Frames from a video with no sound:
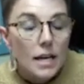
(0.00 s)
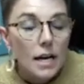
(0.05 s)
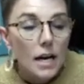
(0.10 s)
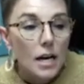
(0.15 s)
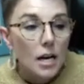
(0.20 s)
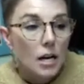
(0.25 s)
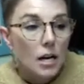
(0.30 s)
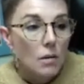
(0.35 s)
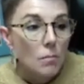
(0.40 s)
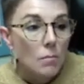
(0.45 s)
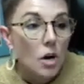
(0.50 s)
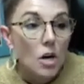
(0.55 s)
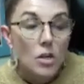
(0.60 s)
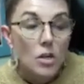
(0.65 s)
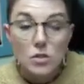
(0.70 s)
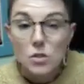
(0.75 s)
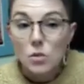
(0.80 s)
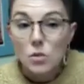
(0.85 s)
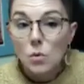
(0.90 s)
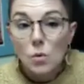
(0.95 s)
Our
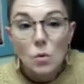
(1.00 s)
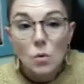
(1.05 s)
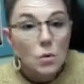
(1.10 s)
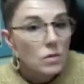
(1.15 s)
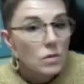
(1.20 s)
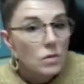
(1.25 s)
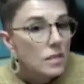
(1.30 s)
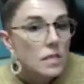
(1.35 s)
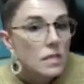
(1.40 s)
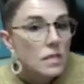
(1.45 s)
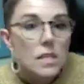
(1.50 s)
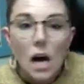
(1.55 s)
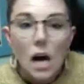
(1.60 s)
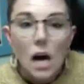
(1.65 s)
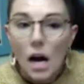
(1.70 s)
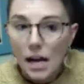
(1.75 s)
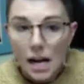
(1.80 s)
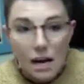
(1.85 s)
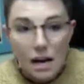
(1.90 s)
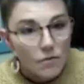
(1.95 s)
school does
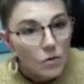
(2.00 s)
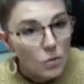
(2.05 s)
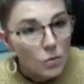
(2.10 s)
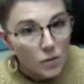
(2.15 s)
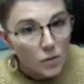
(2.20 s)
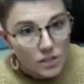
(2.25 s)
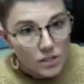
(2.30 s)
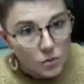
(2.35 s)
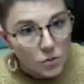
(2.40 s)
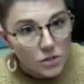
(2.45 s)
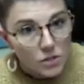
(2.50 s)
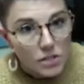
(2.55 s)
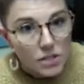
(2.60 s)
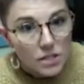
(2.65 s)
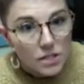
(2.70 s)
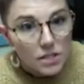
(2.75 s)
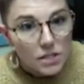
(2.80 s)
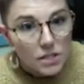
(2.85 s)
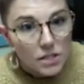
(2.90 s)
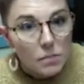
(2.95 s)
not have the
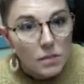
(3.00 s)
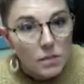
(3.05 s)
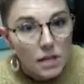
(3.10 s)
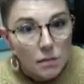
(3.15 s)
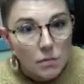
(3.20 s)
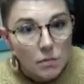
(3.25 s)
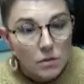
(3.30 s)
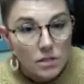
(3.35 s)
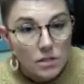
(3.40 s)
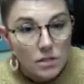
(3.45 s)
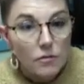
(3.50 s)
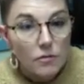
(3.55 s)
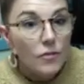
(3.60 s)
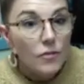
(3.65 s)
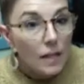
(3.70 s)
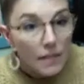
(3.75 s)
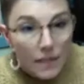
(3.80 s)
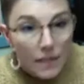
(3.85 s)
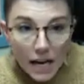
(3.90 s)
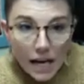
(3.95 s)
resources to be able to
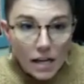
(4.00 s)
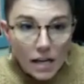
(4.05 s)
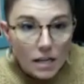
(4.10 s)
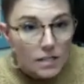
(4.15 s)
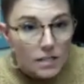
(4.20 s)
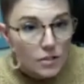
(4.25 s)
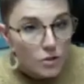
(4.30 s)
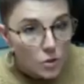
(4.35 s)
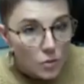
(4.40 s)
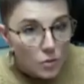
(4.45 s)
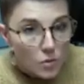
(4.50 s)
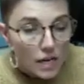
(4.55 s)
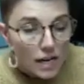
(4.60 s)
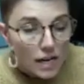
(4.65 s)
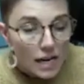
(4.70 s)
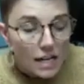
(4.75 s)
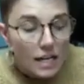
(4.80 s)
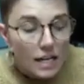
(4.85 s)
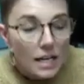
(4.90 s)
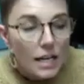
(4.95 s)
fund that and do that.